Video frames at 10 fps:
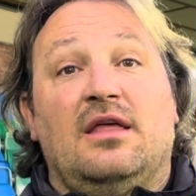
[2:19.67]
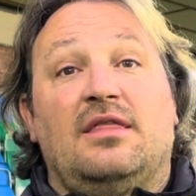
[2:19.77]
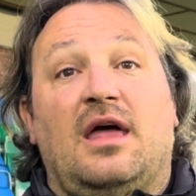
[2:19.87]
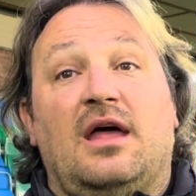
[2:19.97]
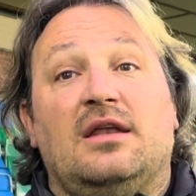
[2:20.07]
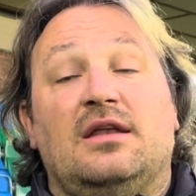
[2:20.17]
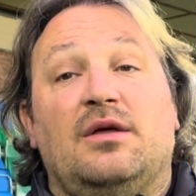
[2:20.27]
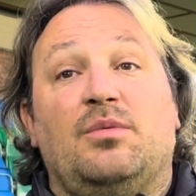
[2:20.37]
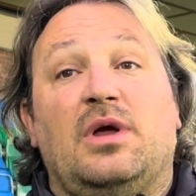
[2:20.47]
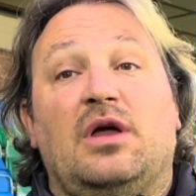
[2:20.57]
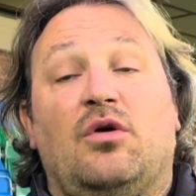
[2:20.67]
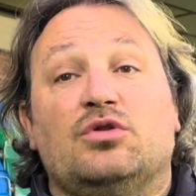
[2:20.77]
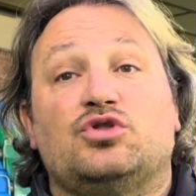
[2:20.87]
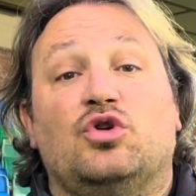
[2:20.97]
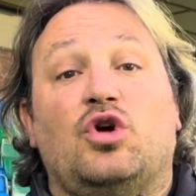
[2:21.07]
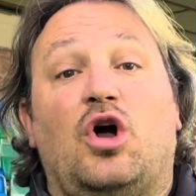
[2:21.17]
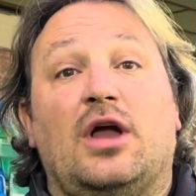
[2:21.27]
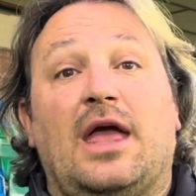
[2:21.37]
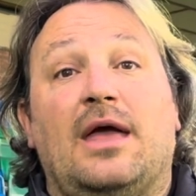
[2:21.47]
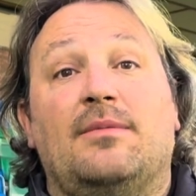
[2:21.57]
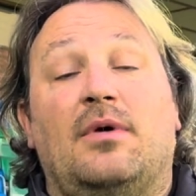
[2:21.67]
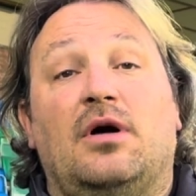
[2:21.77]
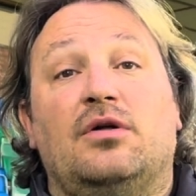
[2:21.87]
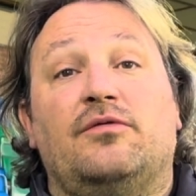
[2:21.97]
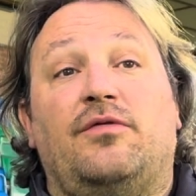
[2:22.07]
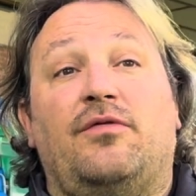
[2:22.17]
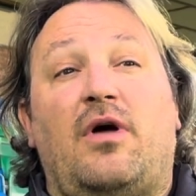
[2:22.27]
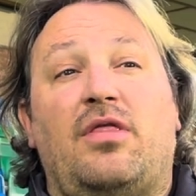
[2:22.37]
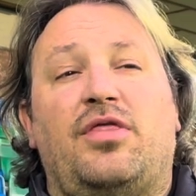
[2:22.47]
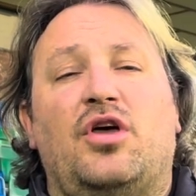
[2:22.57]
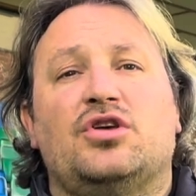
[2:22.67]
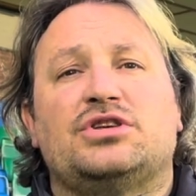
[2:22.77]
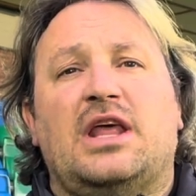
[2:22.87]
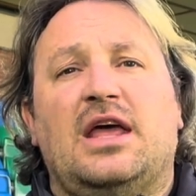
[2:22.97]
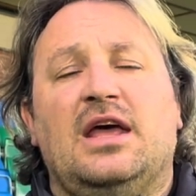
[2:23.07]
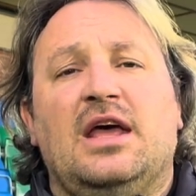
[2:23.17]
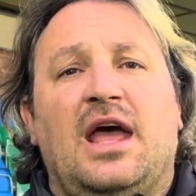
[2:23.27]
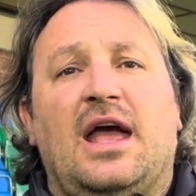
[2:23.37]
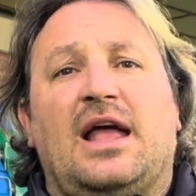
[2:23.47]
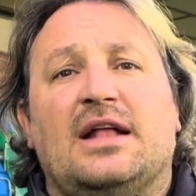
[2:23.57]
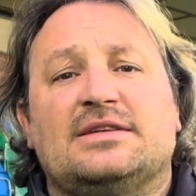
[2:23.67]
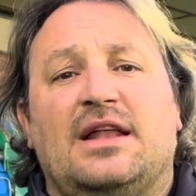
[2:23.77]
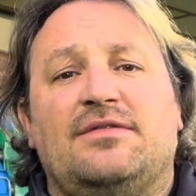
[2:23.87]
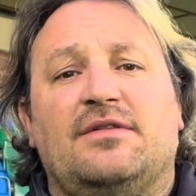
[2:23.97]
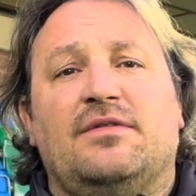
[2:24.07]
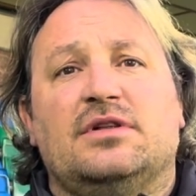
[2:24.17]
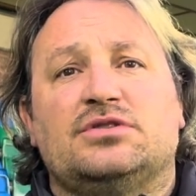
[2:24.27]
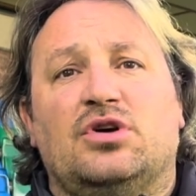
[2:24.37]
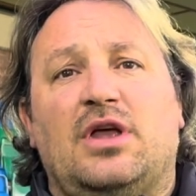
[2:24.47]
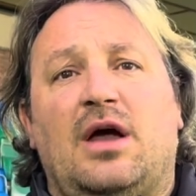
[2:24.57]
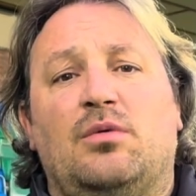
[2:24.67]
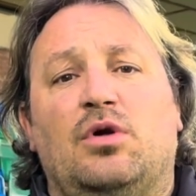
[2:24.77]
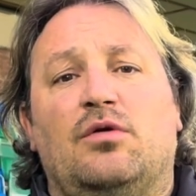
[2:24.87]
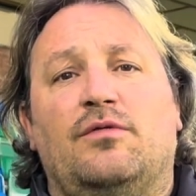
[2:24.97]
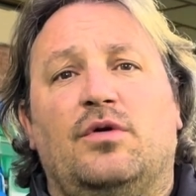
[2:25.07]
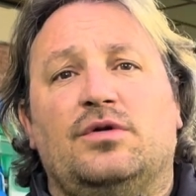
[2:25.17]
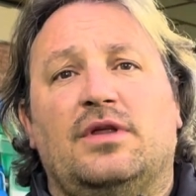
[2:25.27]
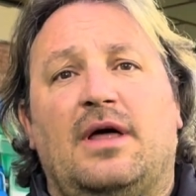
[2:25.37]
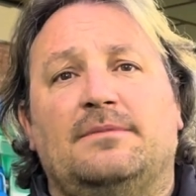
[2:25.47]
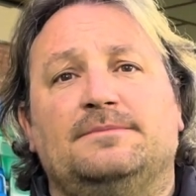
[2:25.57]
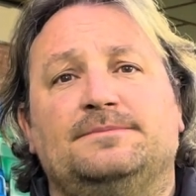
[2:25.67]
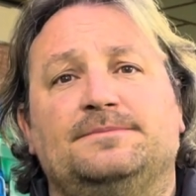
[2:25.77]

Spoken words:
Then we also got a game on Thursday against Cliftonville. So yeah, we're looking forward to that.